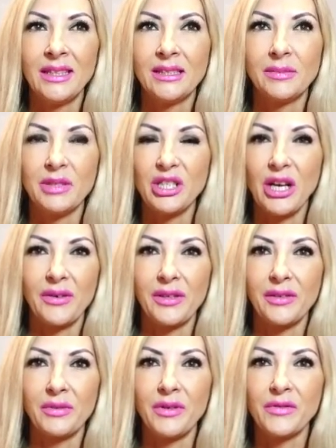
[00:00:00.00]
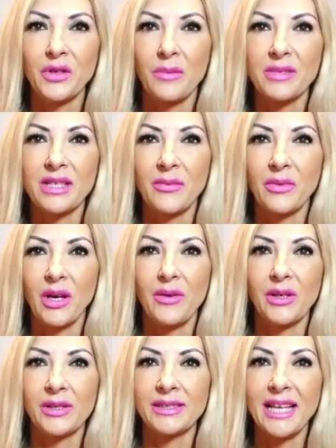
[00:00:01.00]
to be shouting at the rooftops that we're
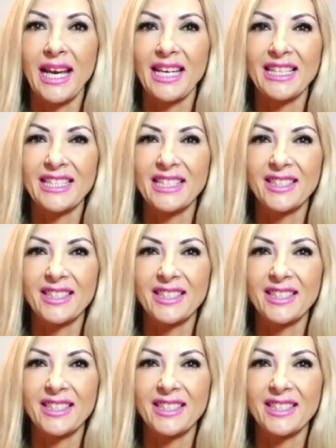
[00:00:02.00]
going on dates?